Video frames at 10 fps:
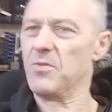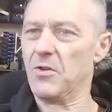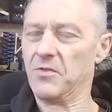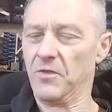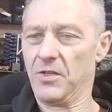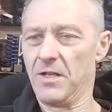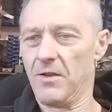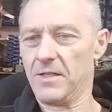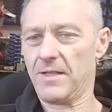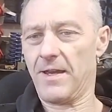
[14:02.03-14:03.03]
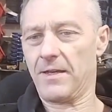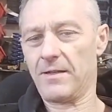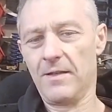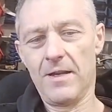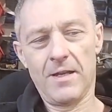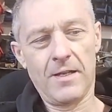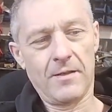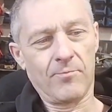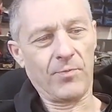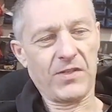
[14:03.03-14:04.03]
beautiful. You know, it's like
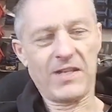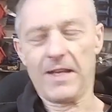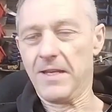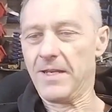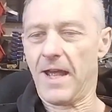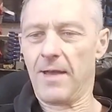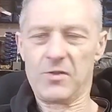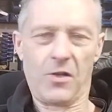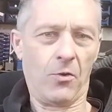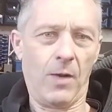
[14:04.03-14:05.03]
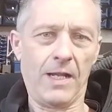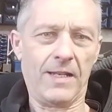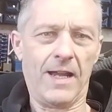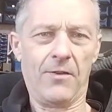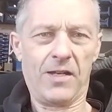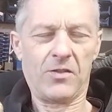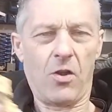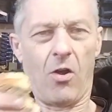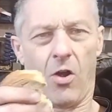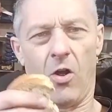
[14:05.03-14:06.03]
stacking dimes all the way down. It's
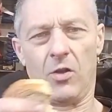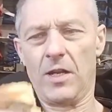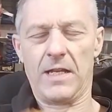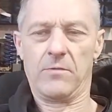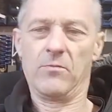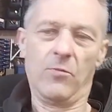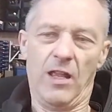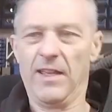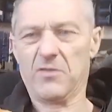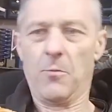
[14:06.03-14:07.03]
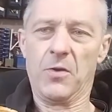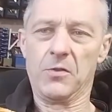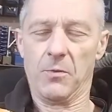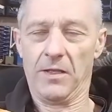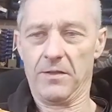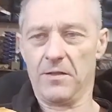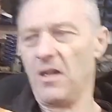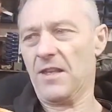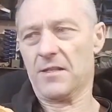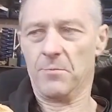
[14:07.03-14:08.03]
all, and it, well, that's computer welded.
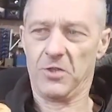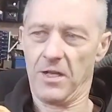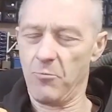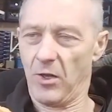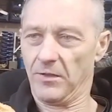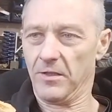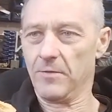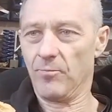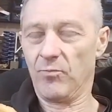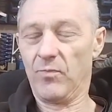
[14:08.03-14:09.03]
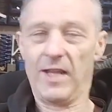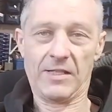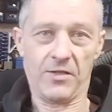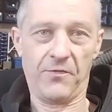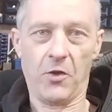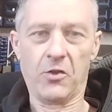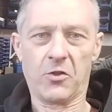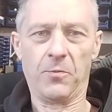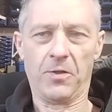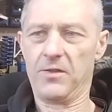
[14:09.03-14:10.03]
Oh, that's machine welded. That's your first
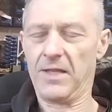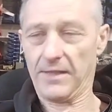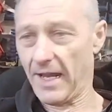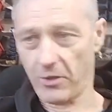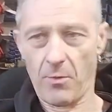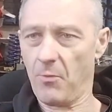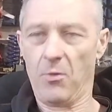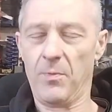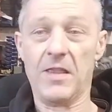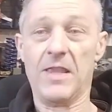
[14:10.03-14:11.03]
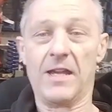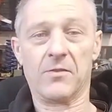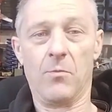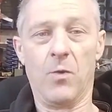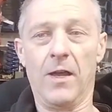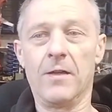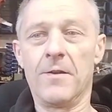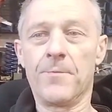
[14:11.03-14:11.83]
couple of, that comment will be in there somewhere.